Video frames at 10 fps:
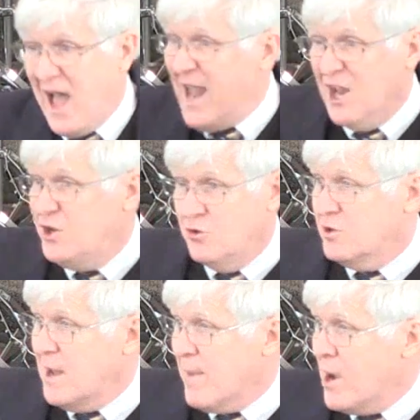I can do
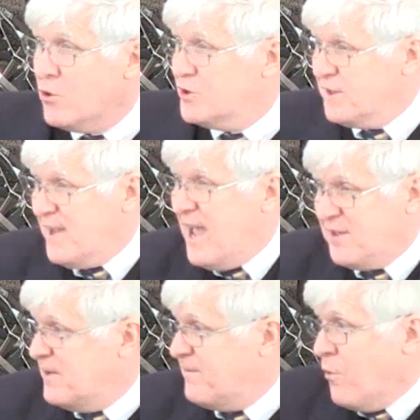it on my own, just
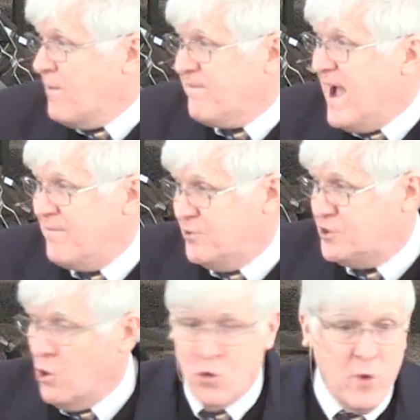asking four or five
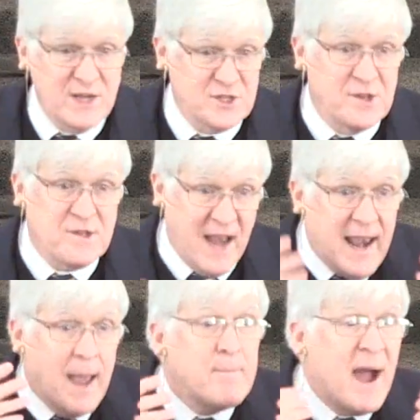joke questions,
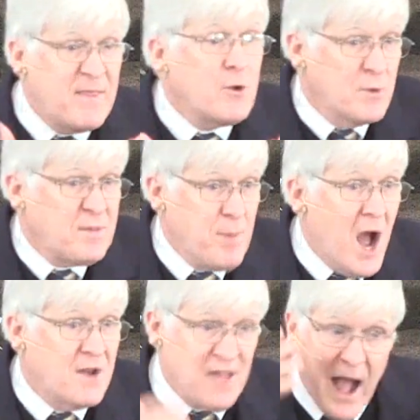and, and by their
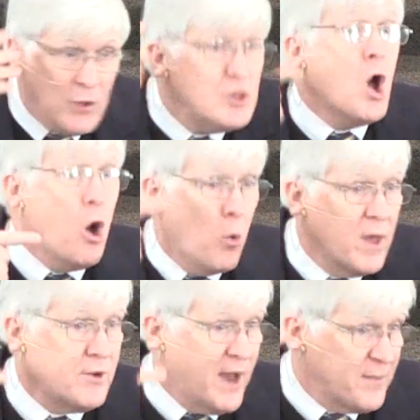response, I'll know
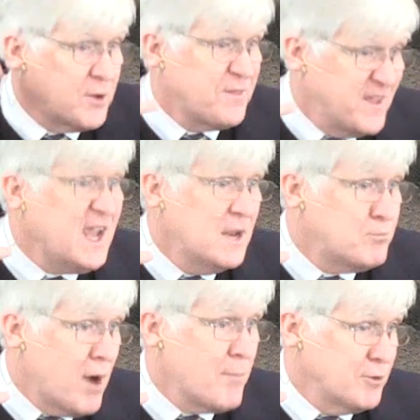whether or not they're thinking
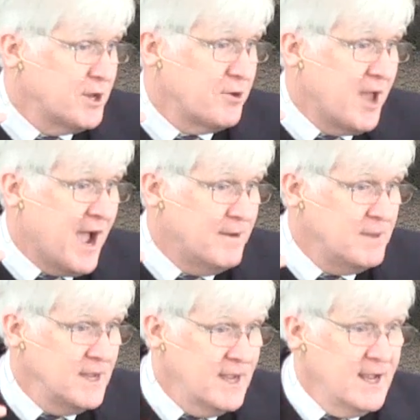properly or not.
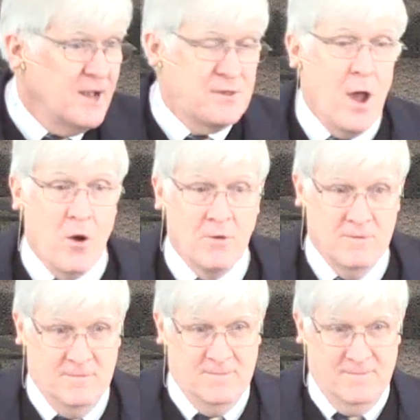So,
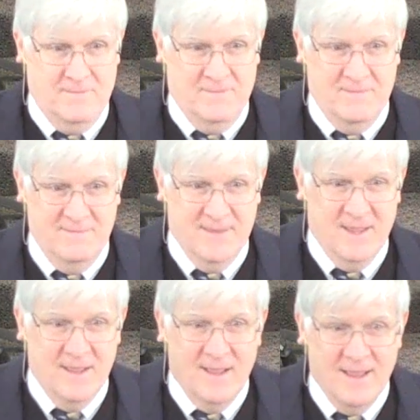
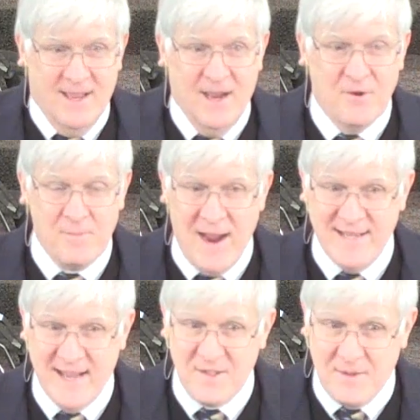here's my
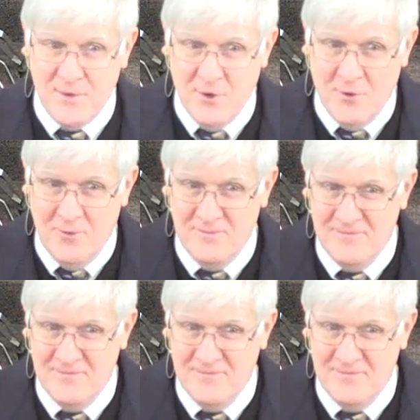test of you.